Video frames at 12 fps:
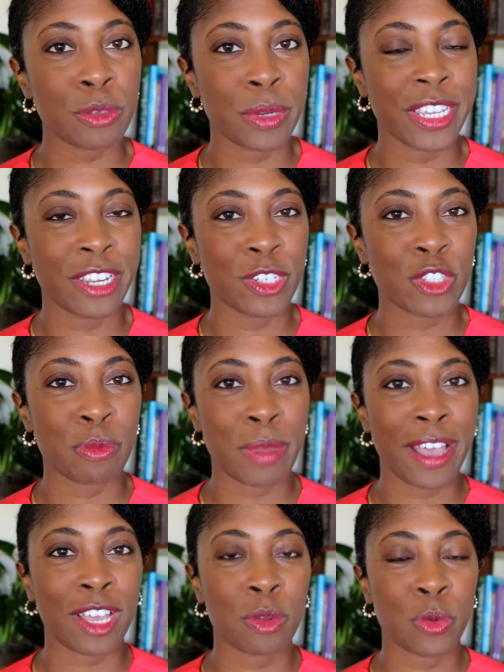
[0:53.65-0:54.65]
3 years of
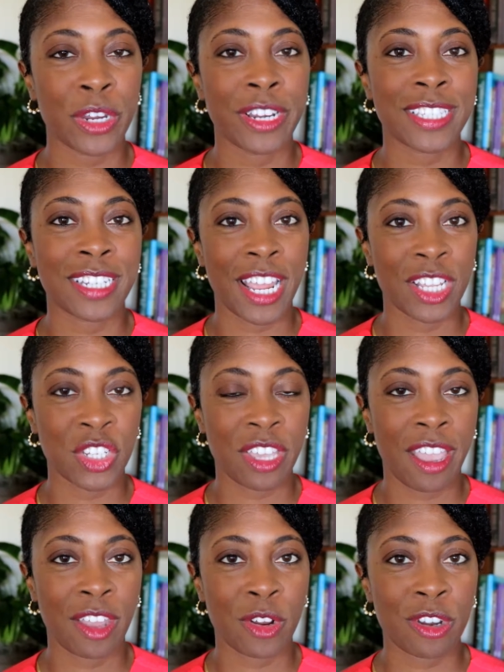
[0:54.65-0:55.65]
my career as an
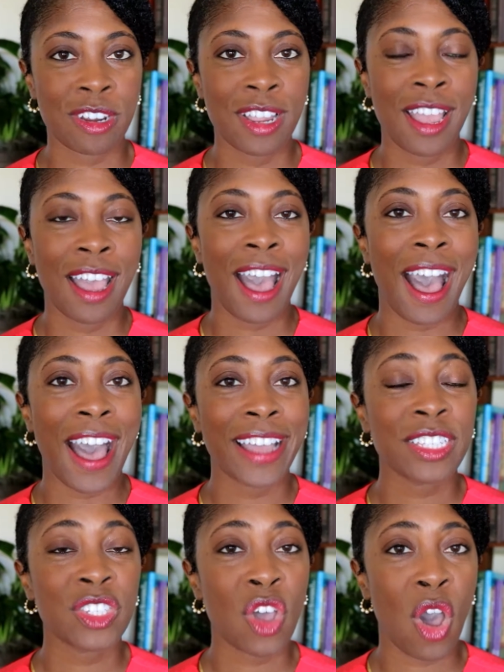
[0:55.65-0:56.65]
educator,
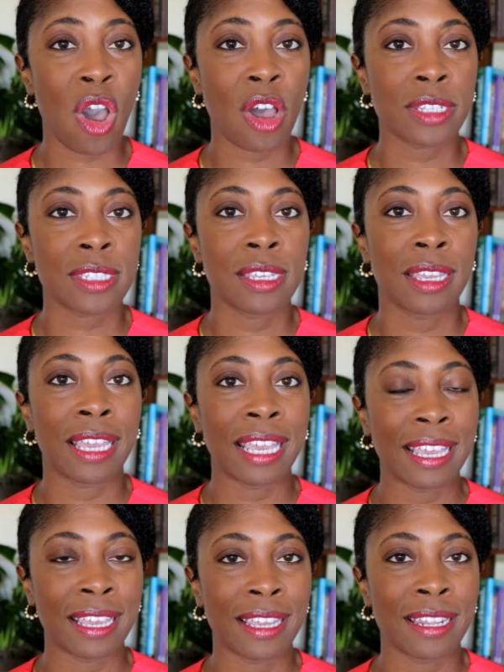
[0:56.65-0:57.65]
I taught
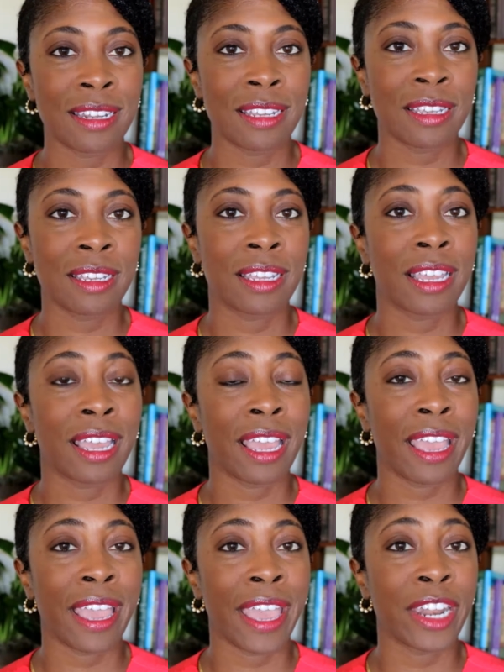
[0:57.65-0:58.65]
in
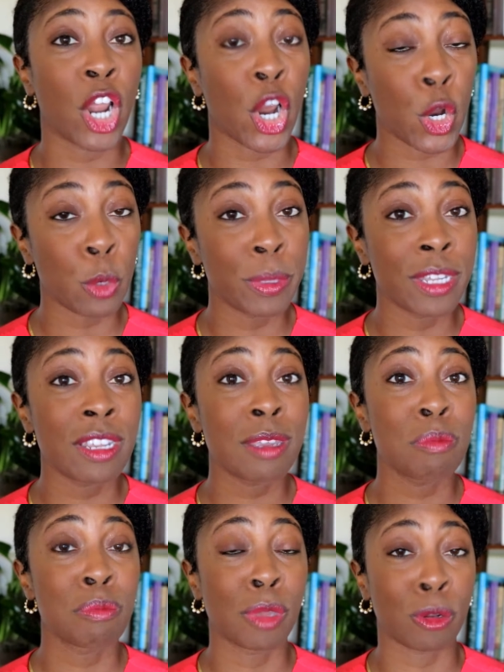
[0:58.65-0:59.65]
an urban
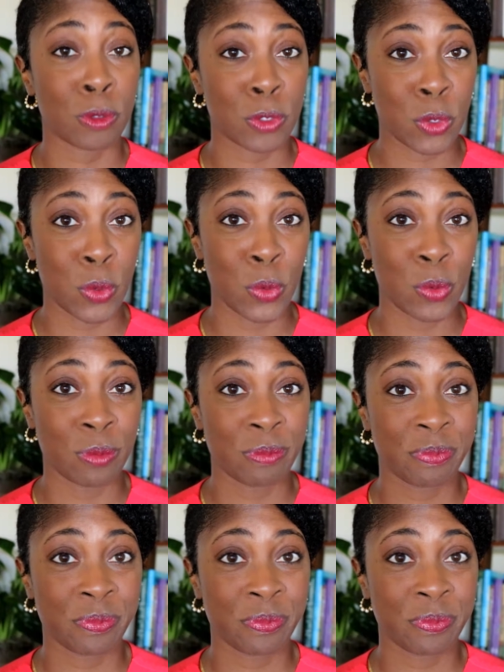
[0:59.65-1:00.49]
middle school.